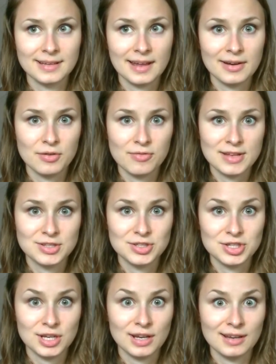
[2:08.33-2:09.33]
I don't know if that's
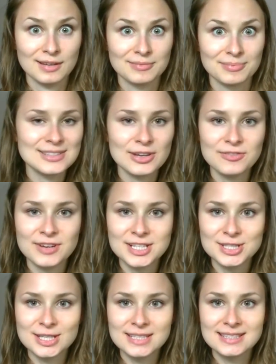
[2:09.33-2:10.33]
cheating. So I
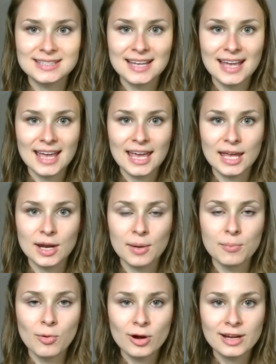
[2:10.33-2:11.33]
finished this in a
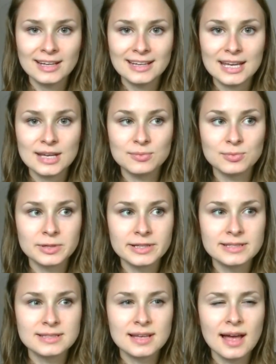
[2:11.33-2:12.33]
morning. It
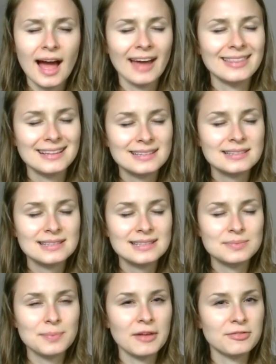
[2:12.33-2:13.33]
was, I think this
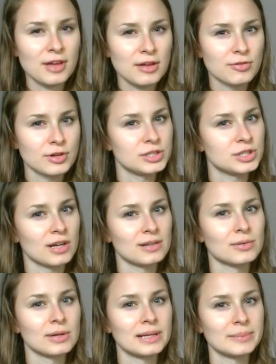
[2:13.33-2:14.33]
is my favorite
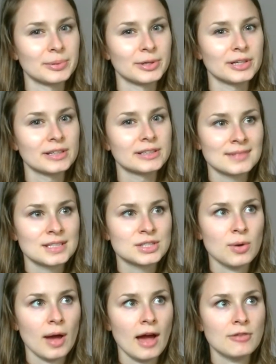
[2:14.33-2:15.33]
John Green book.
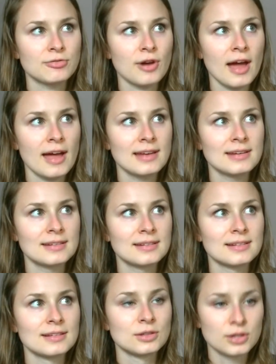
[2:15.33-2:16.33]
So I have read
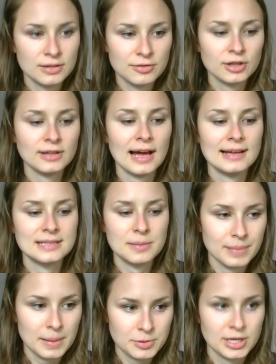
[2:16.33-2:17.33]
Looking for Alaska,
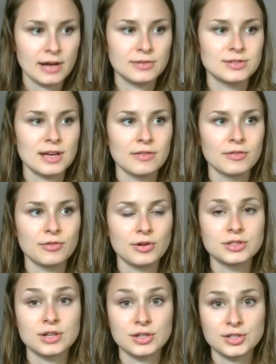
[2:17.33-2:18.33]
Paper Towns, and The
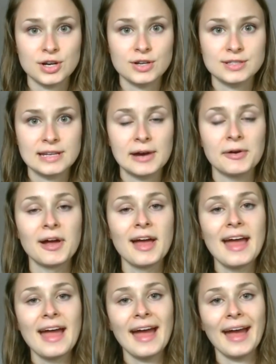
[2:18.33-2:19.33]
Fault in Our Stars now.
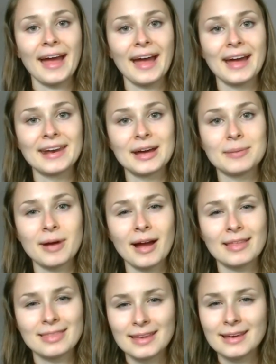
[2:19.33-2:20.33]
And
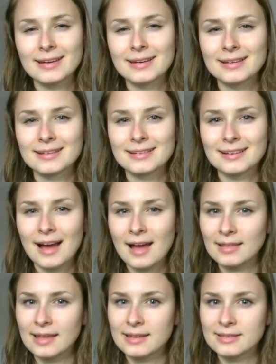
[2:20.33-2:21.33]
I think I
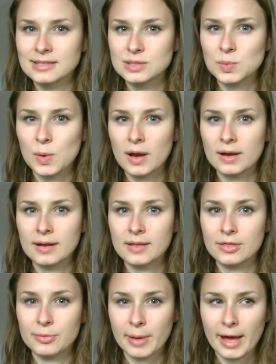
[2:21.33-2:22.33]
like this one
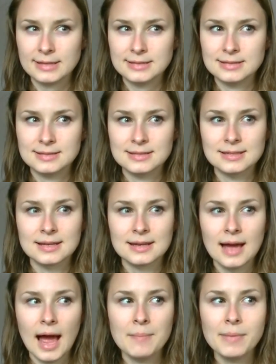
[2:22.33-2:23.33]
the best.
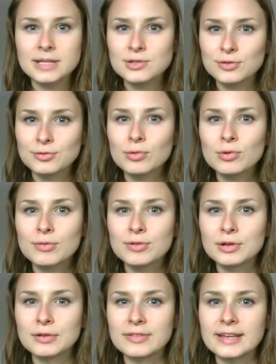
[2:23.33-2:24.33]
I might do a full
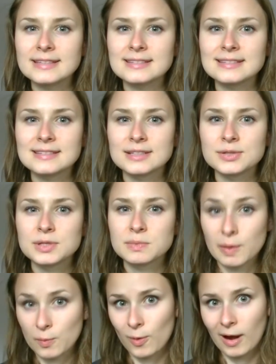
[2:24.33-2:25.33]
review of this to
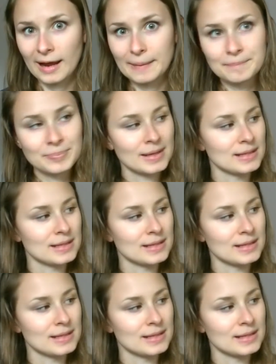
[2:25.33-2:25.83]
explain why.